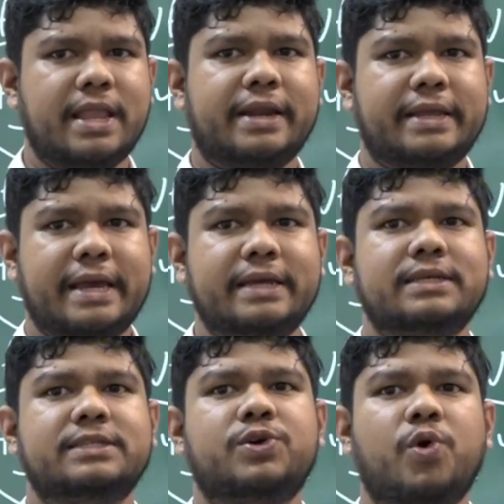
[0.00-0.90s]
that
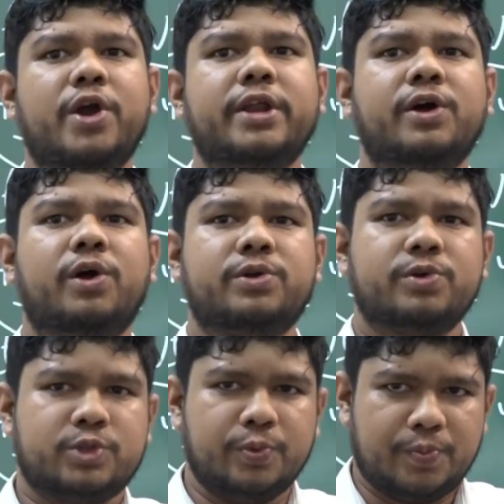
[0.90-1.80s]
cases going on
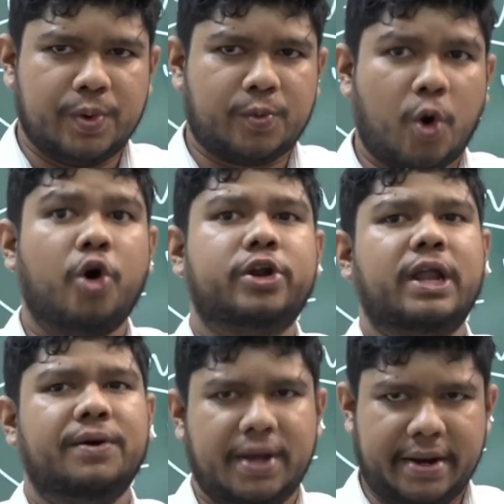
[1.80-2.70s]
to Supreme Court
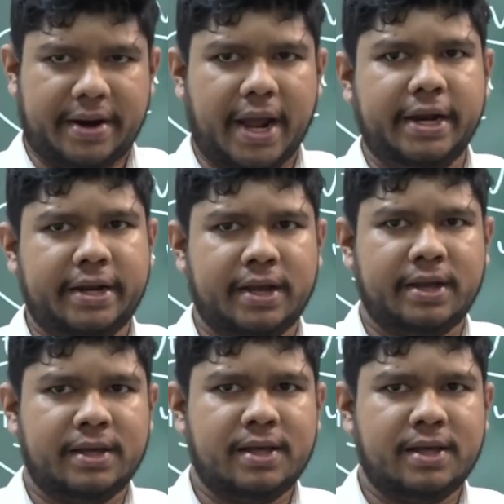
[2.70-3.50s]
level, right?